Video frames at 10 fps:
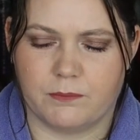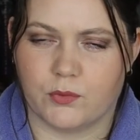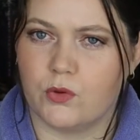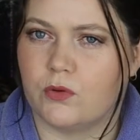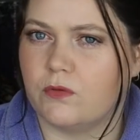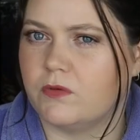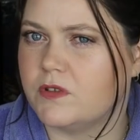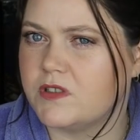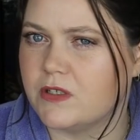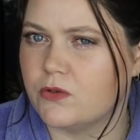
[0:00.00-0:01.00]
brought
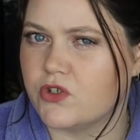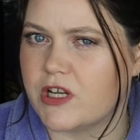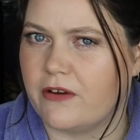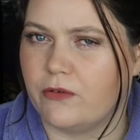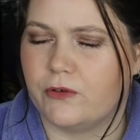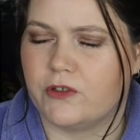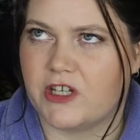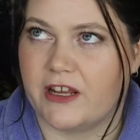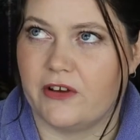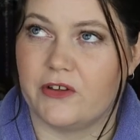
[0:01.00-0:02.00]
single
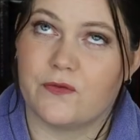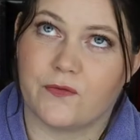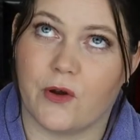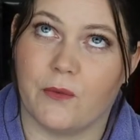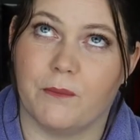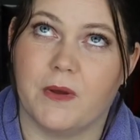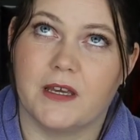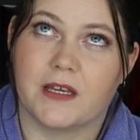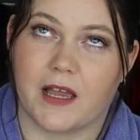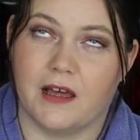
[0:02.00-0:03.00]
shadows from
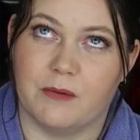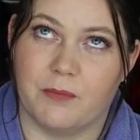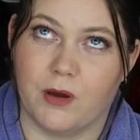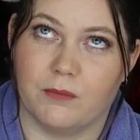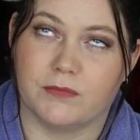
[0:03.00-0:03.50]
Colourpop.